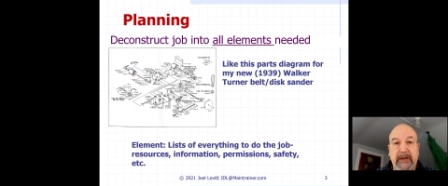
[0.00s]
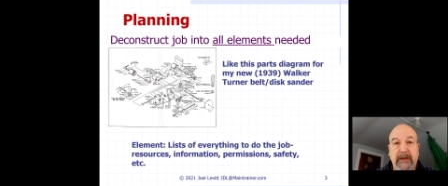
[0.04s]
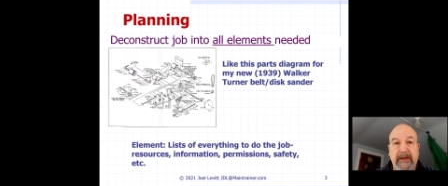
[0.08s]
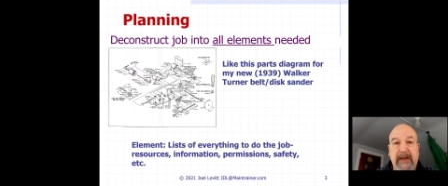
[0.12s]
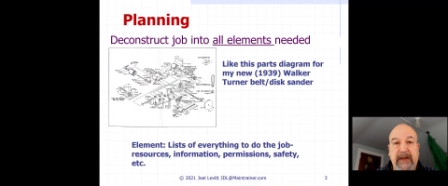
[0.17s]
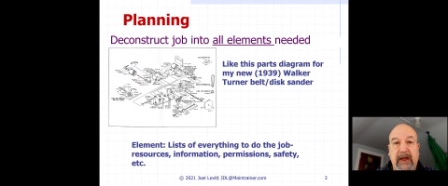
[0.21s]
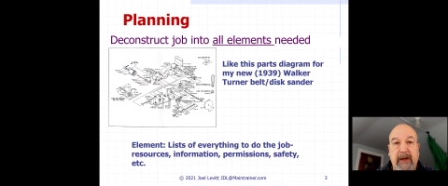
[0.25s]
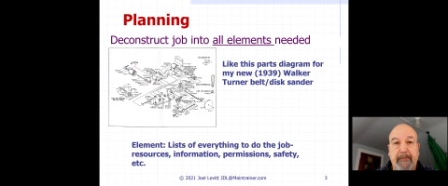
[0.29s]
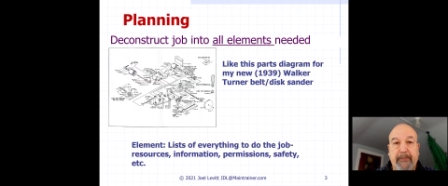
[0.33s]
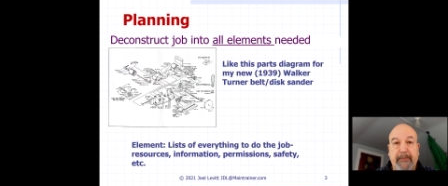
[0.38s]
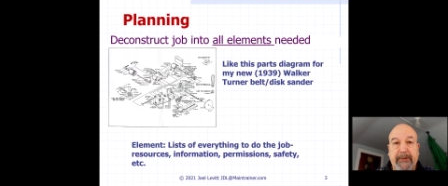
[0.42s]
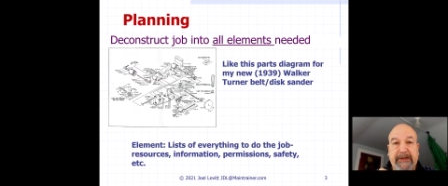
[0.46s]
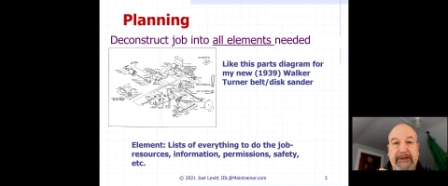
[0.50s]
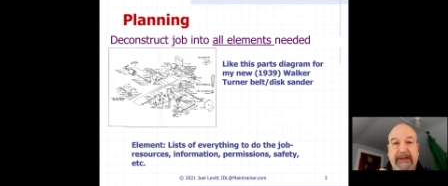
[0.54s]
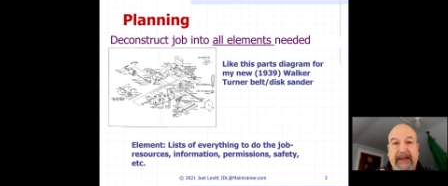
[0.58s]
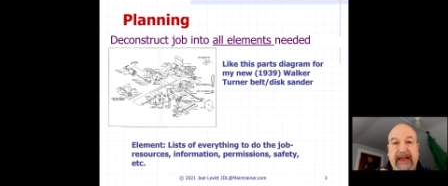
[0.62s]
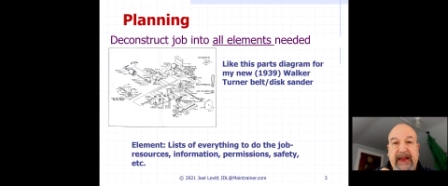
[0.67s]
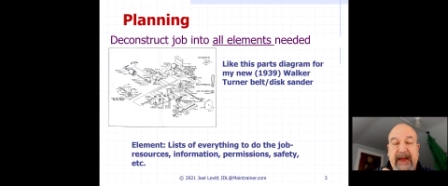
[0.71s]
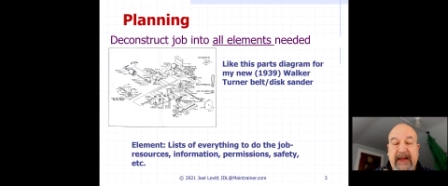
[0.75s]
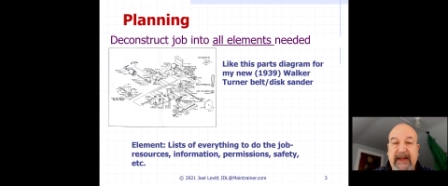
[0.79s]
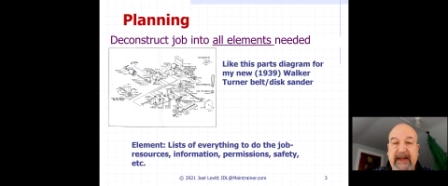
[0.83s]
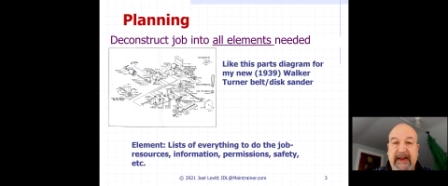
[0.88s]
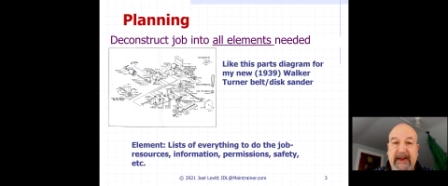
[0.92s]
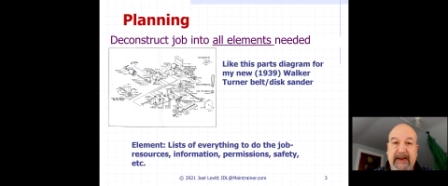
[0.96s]
Now,
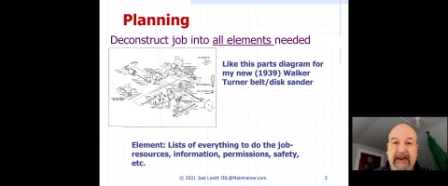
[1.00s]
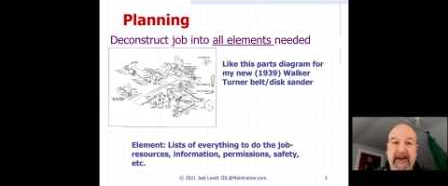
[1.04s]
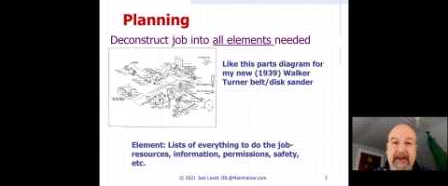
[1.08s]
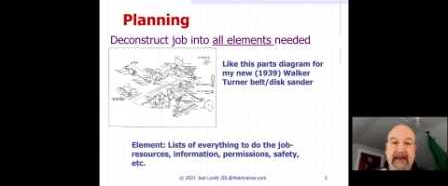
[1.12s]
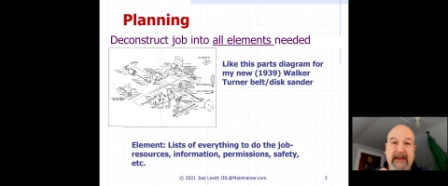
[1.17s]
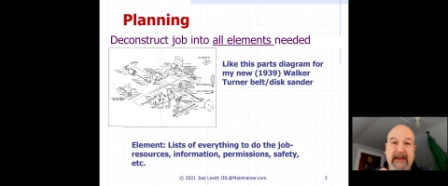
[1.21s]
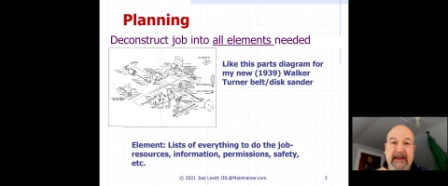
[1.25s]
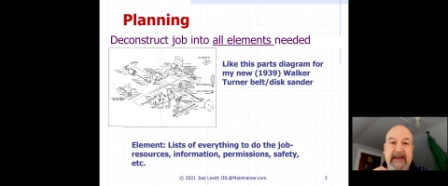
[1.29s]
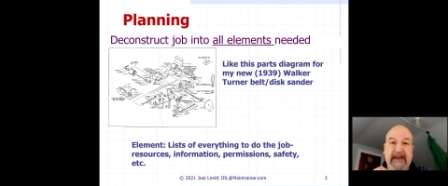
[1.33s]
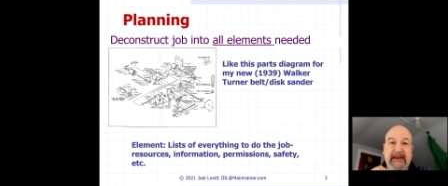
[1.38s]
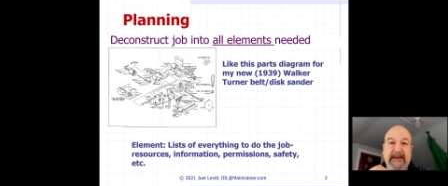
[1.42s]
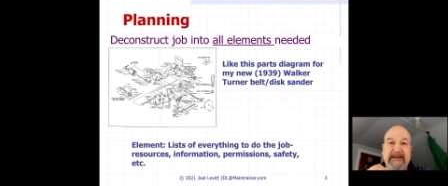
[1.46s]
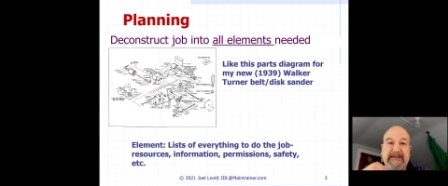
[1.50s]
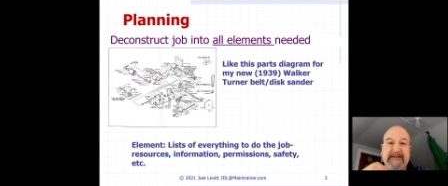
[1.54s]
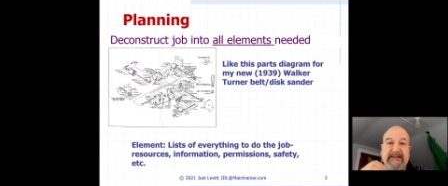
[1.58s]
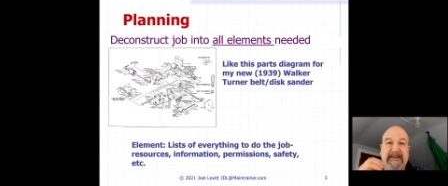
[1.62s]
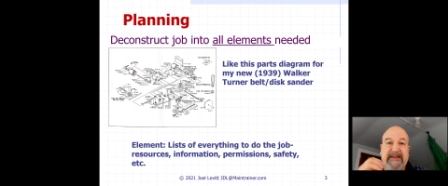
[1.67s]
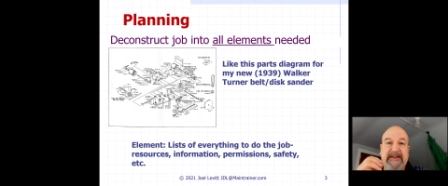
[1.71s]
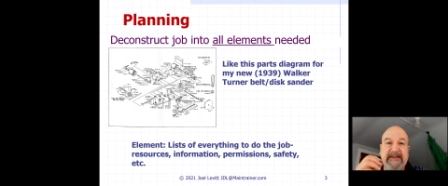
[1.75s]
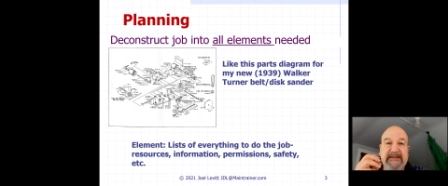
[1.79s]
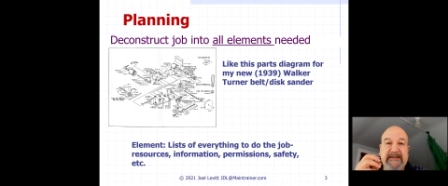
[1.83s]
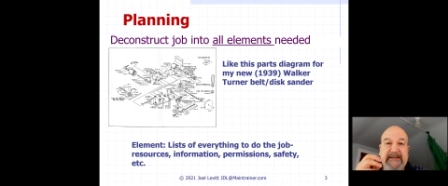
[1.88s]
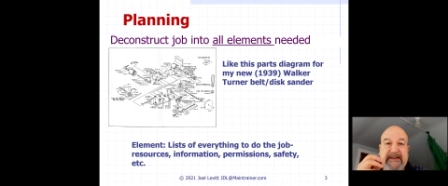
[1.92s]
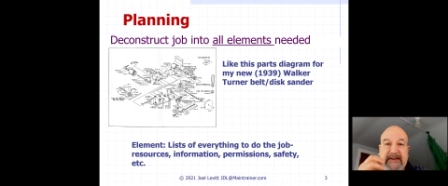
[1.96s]
planning is
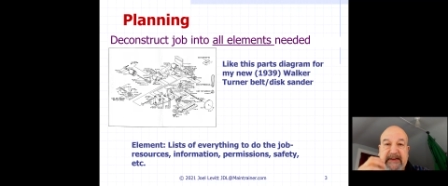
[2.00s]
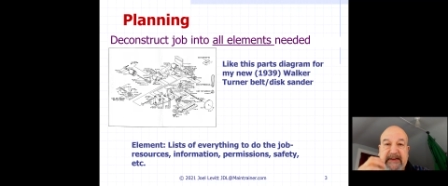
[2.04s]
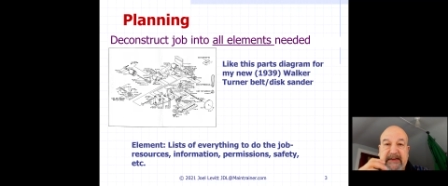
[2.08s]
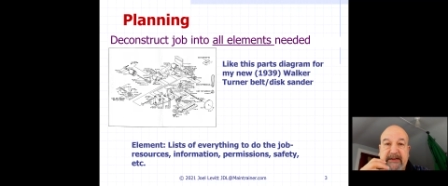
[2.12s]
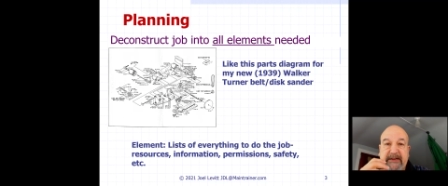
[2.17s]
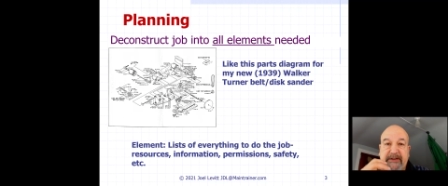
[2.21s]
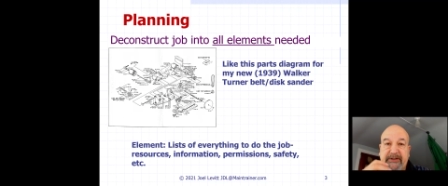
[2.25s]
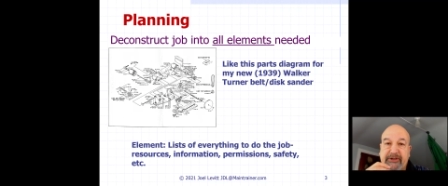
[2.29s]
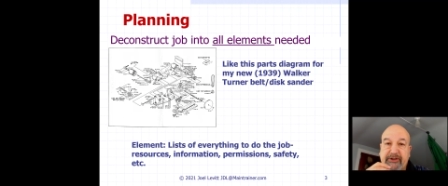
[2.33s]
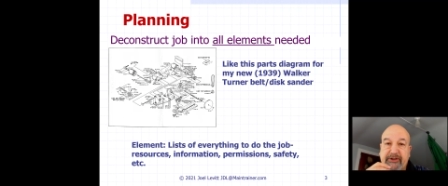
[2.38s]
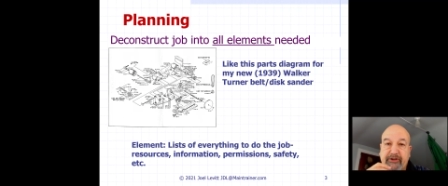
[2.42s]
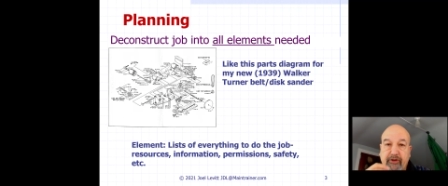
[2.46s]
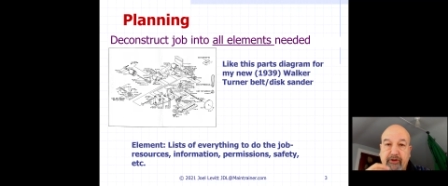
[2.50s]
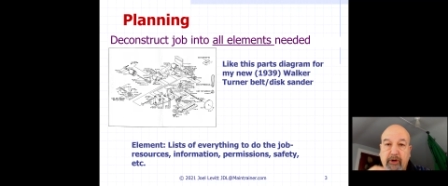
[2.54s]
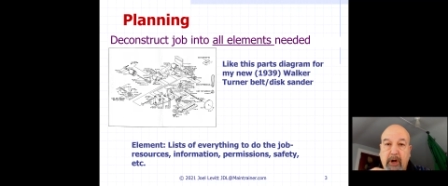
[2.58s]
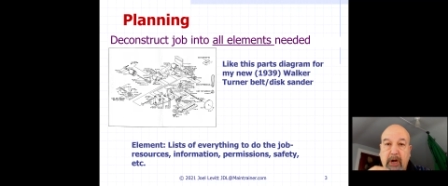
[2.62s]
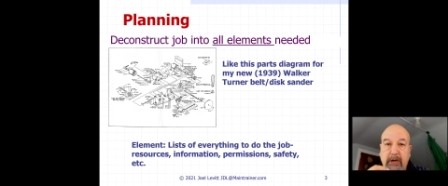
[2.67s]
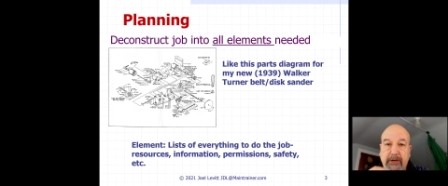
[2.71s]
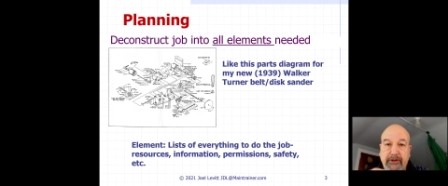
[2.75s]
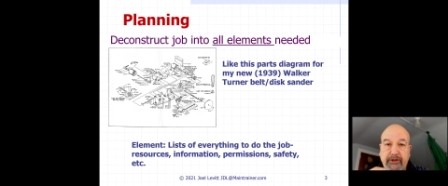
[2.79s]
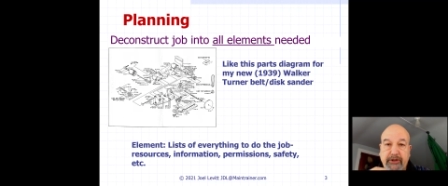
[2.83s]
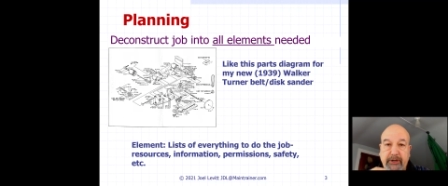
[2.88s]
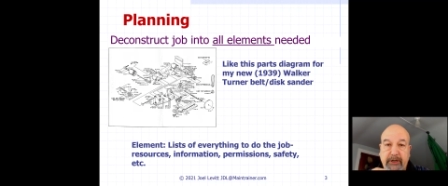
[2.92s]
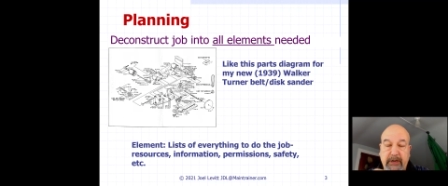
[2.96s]
the
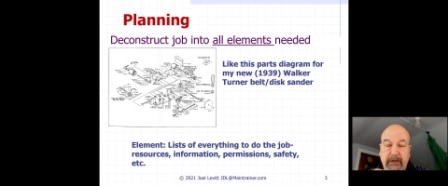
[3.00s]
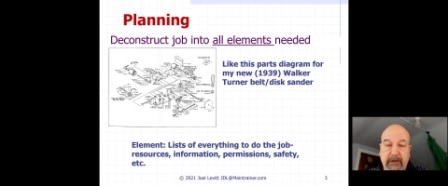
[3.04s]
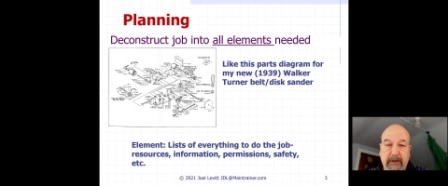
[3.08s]
deconstruction